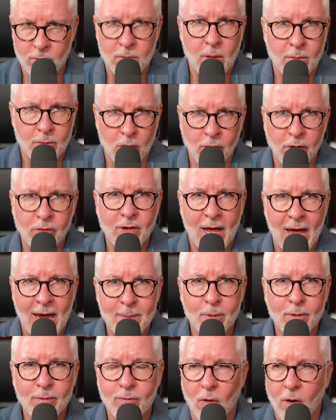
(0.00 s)
known as a
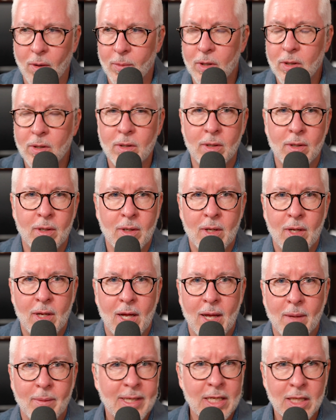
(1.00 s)
high performer.
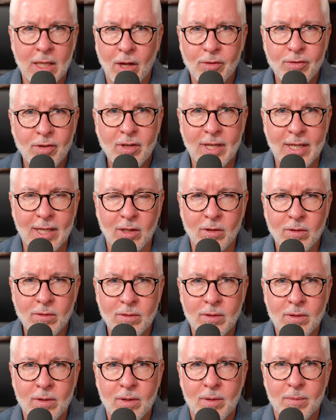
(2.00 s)
He closed a deal,
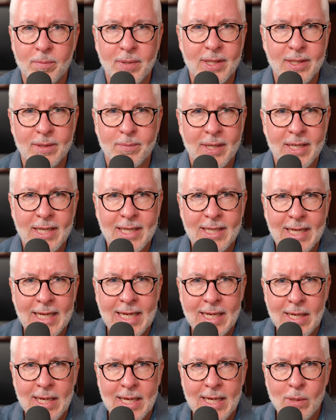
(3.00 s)
but
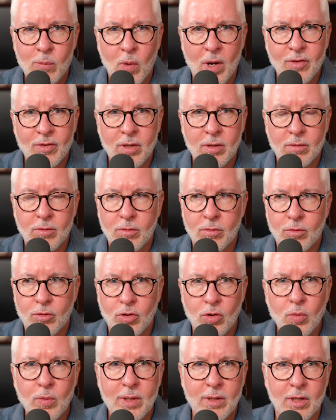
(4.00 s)
he wasn't
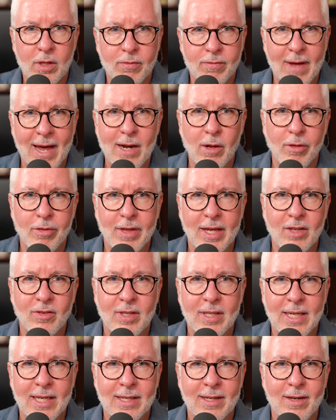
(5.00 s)
doing the final things
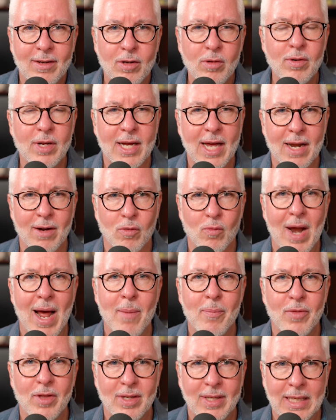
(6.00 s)
he needed to do to kind of
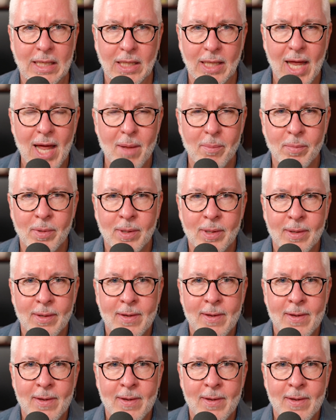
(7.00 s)
wrap the deal up.